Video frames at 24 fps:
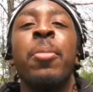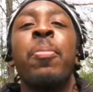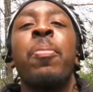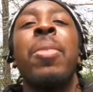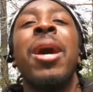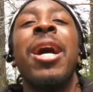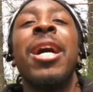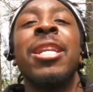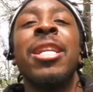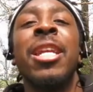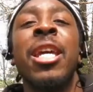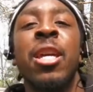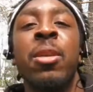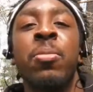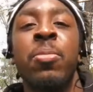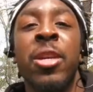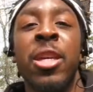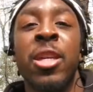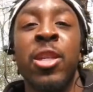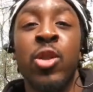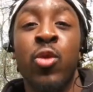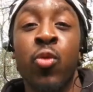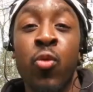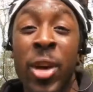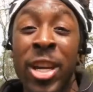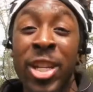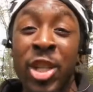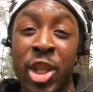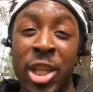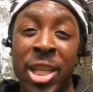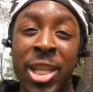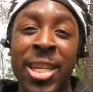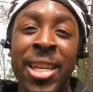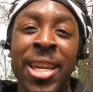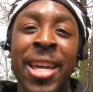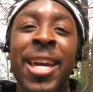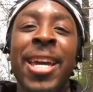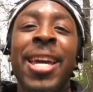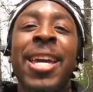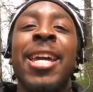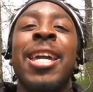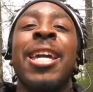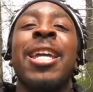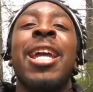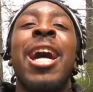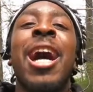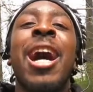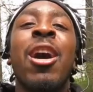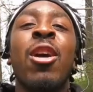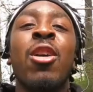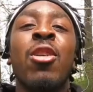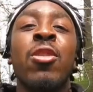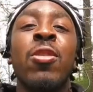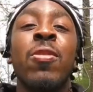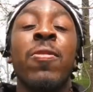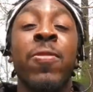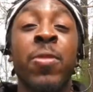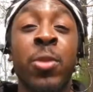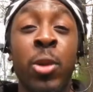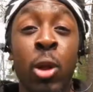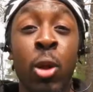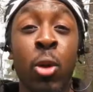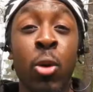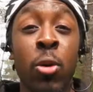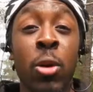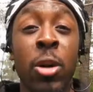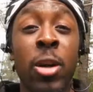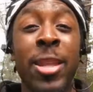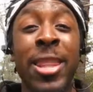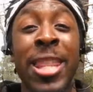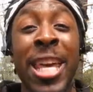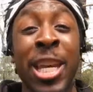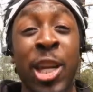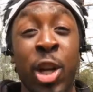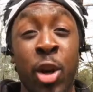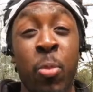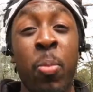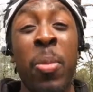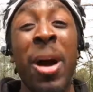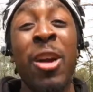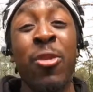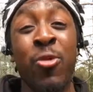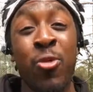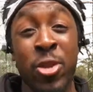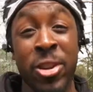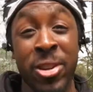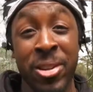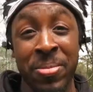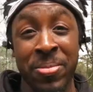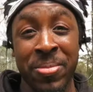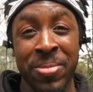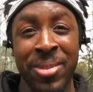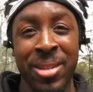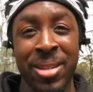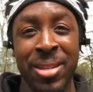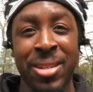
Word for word: My name is Reggie, and I heard from the Lord that you're my rib.